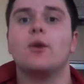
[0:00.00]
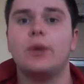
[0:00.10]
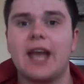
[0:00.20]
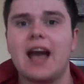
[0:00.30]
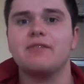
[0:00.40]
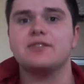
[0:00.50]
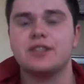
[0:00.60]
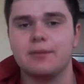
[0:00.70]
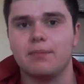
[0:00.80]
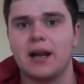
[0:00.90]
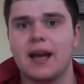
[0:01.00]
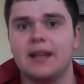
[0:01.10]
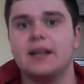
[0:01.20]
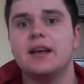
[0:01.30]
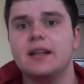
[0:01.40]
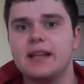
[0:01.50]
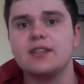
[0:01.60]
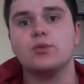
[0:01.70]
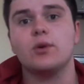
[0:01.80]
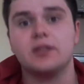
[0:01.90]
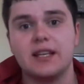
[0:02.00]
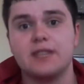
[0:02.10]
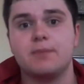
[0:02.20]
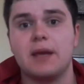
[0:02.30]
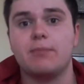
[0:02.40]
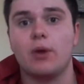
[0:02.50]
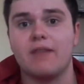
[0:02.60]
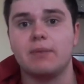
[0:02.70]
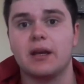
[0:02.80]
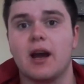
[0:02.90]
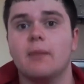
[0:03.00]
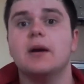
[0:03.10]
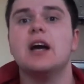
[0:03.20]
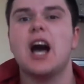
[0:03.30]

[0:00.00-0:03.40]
We have to complain. That's what these people have become.